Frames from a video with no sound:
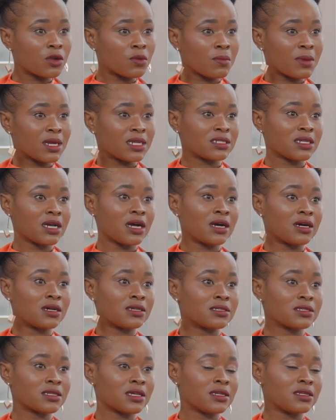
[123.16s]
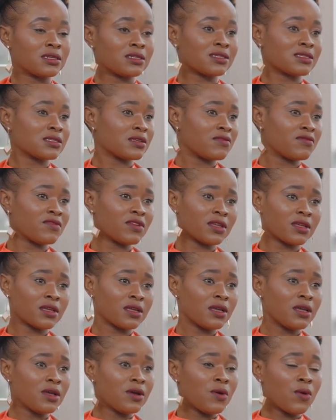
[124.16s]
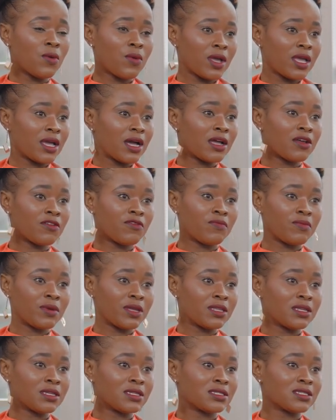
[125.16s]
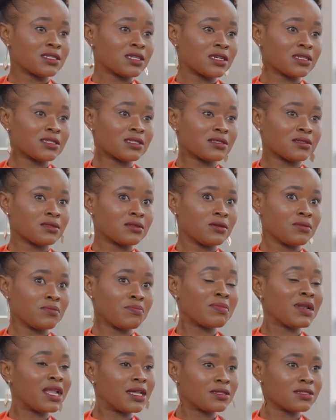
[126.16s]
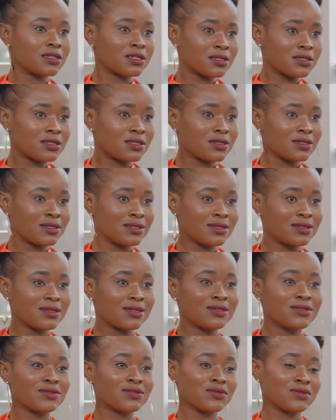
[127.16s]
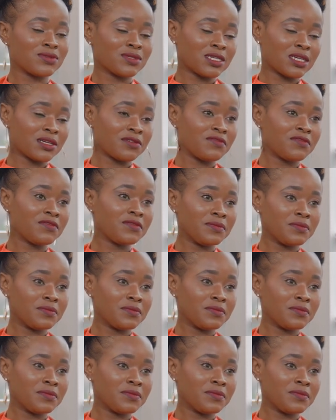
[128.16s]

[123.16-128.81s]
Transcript: out my task and serving where I've been entrusted, planted yes. to serve.